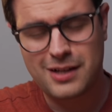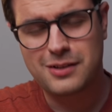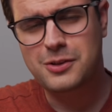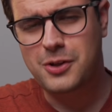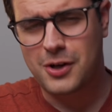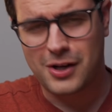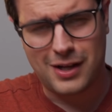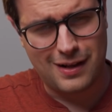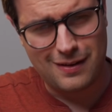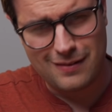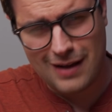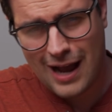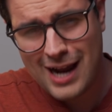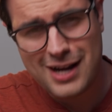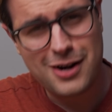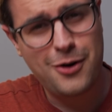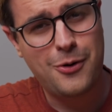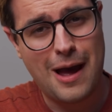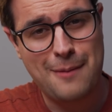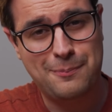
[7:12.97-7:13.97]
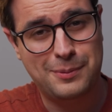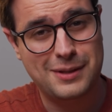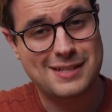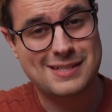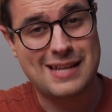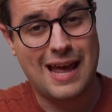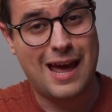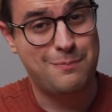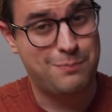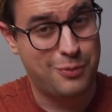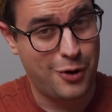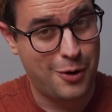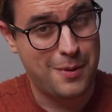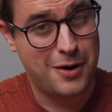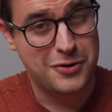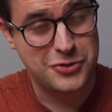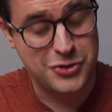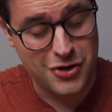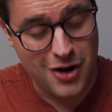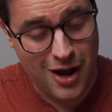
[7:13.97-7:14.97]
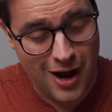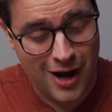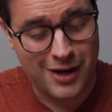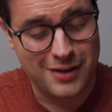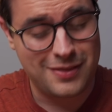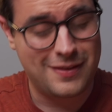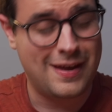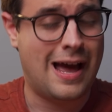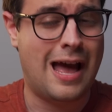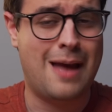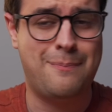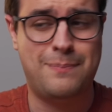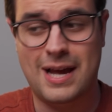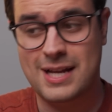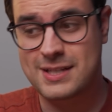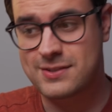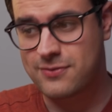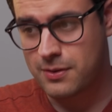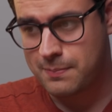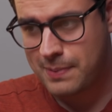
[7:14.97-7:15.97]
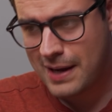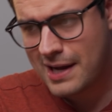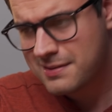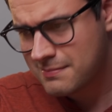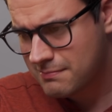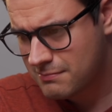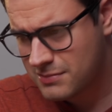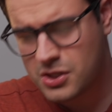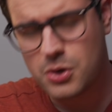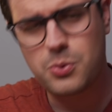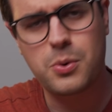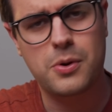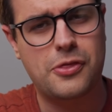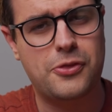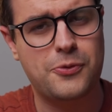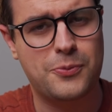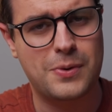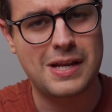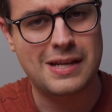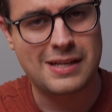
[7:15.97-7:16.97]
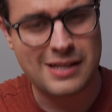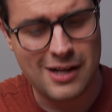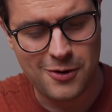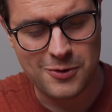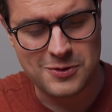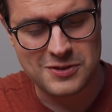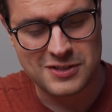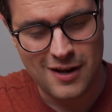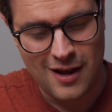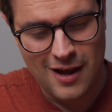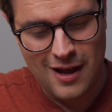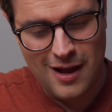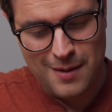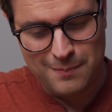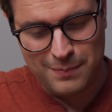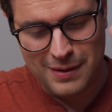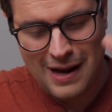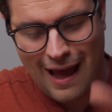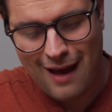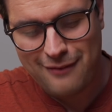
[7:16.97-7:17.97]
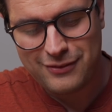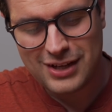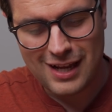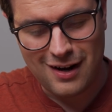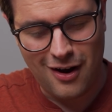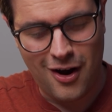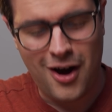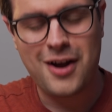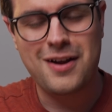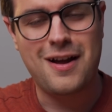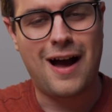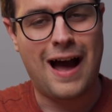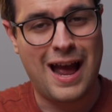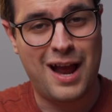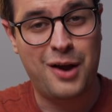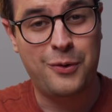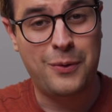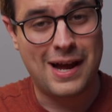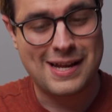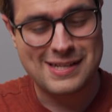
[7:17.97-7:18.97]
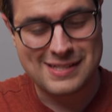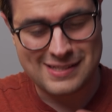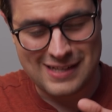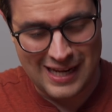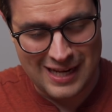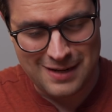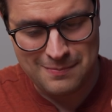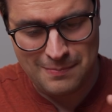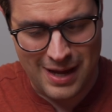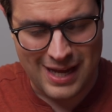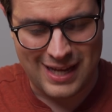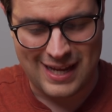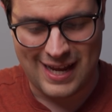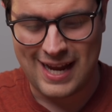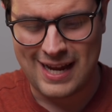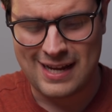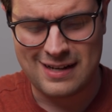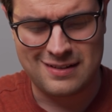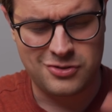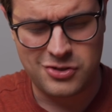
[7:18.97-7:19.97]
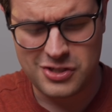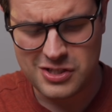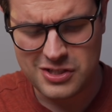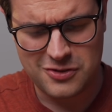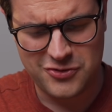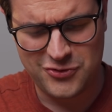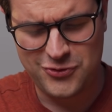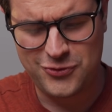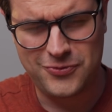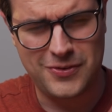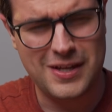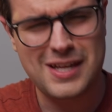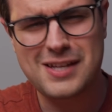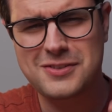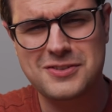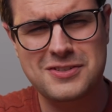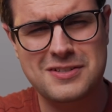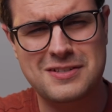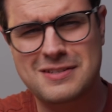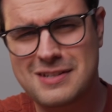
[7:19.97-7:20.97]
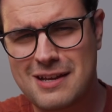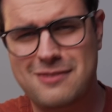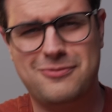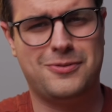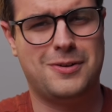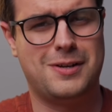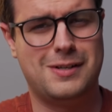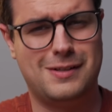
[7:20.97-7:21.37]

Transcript: Look, I know Apple has had ProMotion on the iPads for the past 2 or 3 years, but having it on iOS in my hand just feels different,